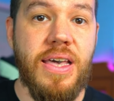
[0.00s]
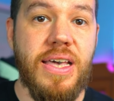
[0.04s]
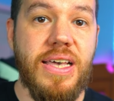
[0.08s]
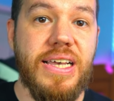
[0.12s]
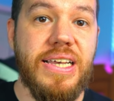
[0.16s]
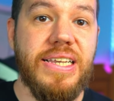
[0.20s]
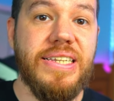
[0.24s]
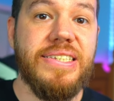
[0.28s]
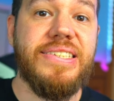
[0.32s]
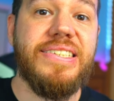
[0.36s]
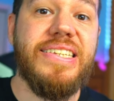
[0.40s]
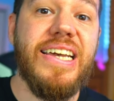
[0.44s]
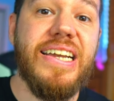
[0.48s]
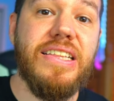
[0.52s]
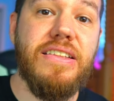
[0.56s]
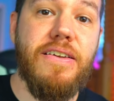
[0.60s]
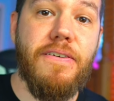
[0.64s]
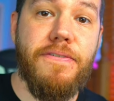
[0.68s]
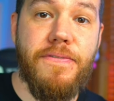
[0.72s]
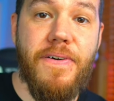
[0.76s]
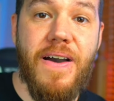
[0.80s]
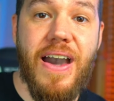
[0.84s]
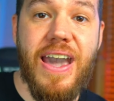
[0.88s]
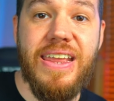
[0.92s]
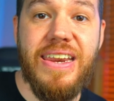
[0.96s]

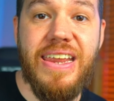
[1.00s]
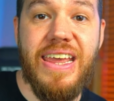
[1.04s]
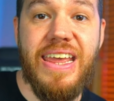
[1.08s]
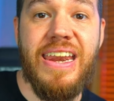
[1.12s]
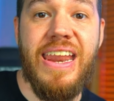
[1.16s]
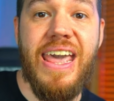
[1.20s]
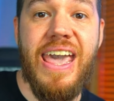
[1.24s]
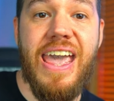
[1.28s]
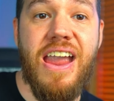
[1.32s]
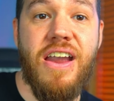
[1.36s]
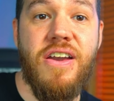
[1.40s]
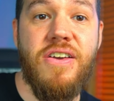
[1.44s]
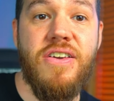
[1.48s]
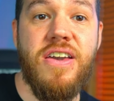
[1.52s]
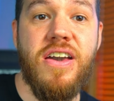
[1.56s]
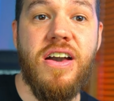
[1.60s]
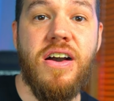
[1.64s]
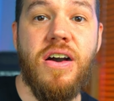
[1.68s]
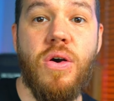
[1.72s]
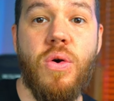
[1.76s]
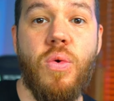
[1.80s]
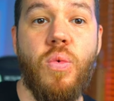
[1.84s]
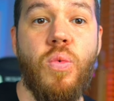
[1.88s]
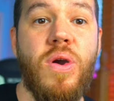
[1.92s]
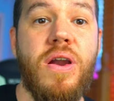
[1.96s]
signifying an
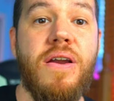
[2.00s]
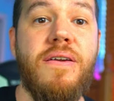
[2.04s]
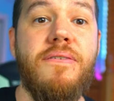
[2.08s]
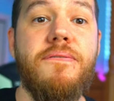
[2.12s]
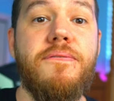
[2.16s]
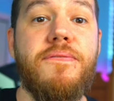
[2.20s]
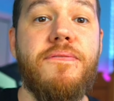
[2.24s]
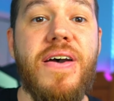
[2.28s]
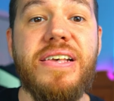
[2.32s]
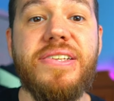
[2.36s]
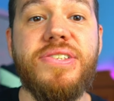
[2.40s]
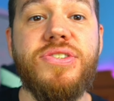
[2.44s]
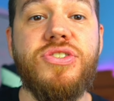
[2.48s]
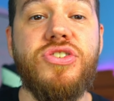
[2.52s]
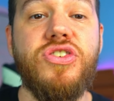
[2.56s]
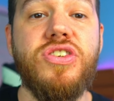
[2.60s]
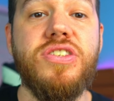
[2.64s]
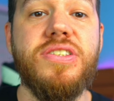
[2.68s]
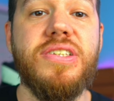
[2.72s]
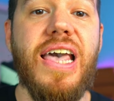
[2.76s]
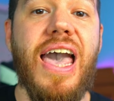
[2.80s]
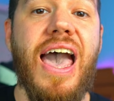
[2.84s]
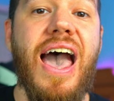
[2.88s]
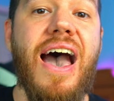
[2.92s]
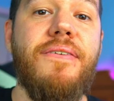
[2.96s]
area where
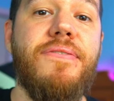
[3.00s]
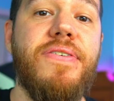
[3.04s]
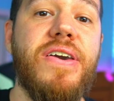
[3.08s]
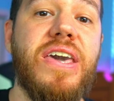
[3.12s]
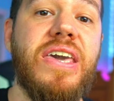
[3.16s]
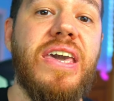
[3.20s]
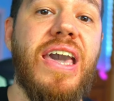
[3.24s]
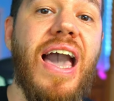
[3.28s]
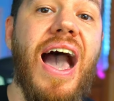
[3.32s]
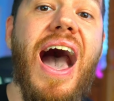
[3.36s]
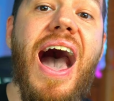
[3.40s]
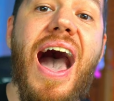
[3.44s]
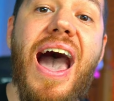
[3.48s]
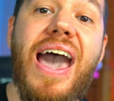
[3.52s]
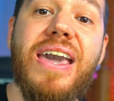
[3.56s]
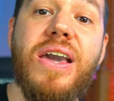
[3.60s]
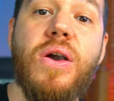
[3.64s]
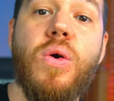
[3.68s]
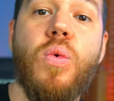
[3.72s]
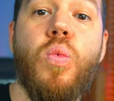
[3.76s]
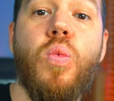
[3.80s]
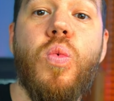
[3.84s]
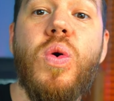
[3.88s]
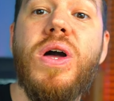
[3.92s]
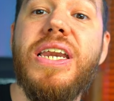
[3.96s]
investors have a high
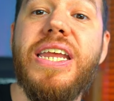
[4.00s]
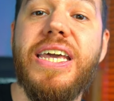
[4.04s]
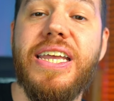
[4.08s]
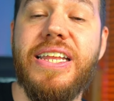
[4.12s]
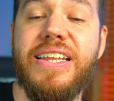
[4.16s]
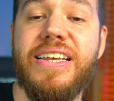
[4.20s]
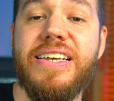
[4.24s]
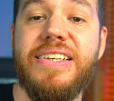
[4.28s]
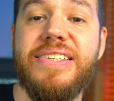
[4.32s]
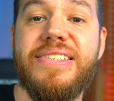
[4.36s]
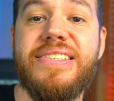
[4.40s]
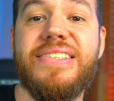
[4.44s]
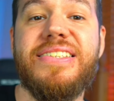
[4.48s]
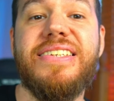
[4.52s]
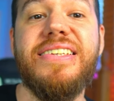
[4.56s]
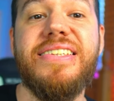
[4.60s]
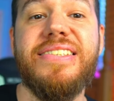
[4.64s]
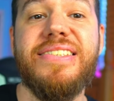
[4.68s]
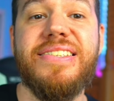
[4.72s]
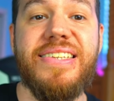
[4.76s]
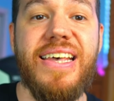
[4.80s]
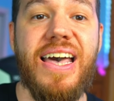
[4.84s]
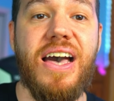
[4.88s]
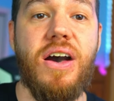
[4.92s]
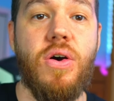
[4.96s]
willingness to
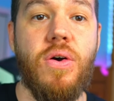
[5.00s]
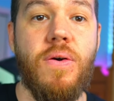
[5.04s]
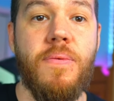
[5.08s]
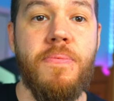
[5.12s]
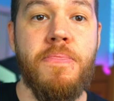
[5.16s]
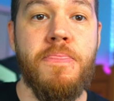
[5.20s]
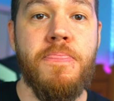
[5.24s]
sell.